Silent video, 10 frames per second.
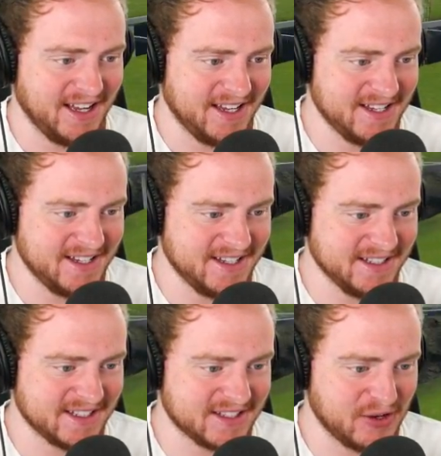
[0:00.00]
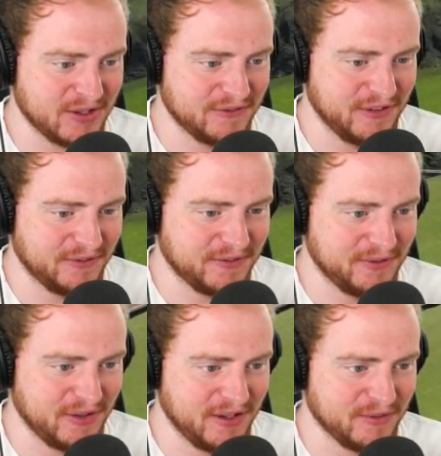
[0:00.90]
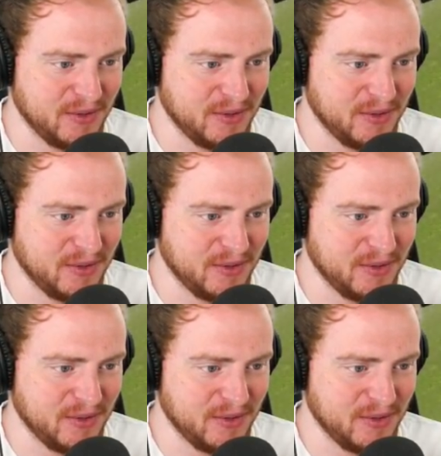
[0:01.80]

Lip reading: And it's going 55